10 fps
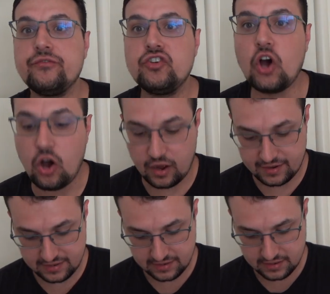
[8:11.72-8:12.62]
of
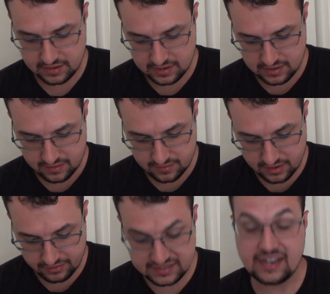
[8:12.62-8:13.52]
God.
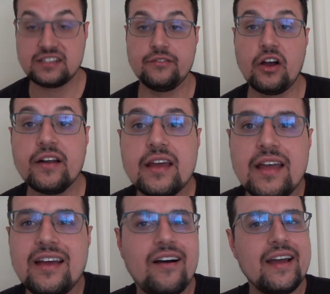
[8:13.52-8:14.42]
No, it's Axe of God.
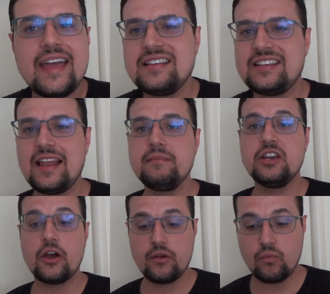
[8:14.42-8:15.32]
Oh yeah, so let
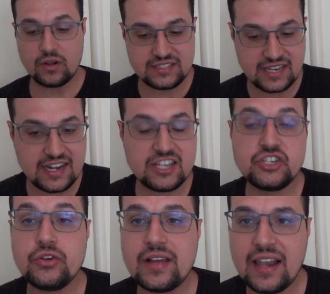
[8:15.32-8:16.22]
me know what
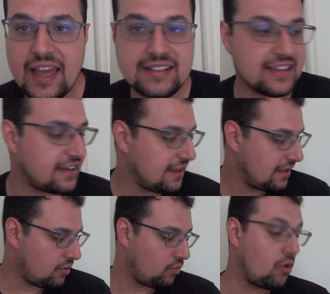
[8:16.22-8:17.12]
CDs you collected.
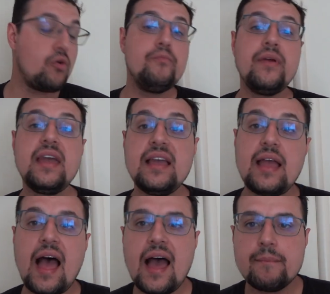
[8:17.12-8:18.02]
We'll
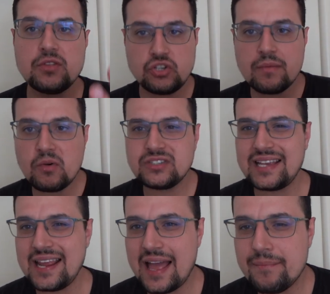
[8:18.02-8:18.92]
be doing more
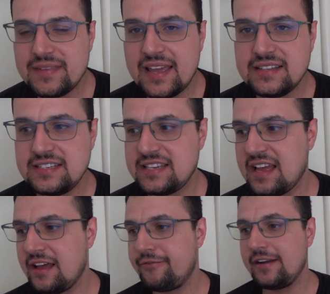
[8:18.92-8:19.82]
CD updates
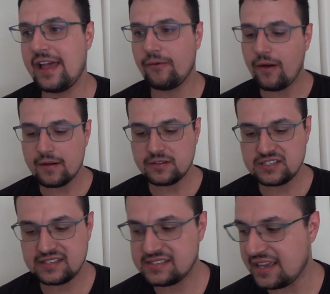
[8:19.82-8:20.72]
for now on,
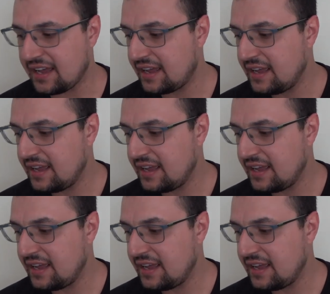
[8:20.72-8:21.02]
since,